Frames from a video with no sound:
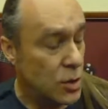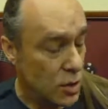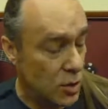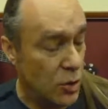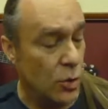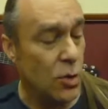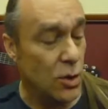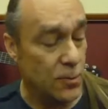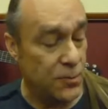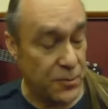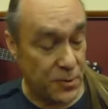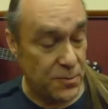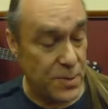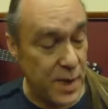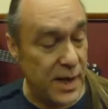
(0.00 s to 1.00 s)
cool
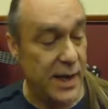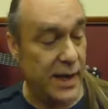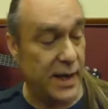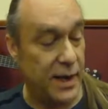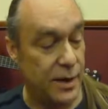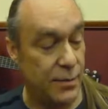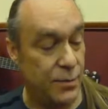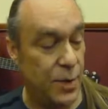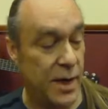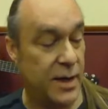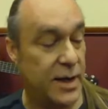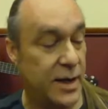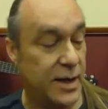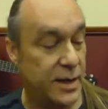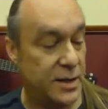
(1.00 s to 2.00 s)
for me
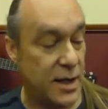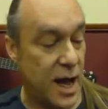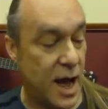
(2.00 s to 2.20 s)
because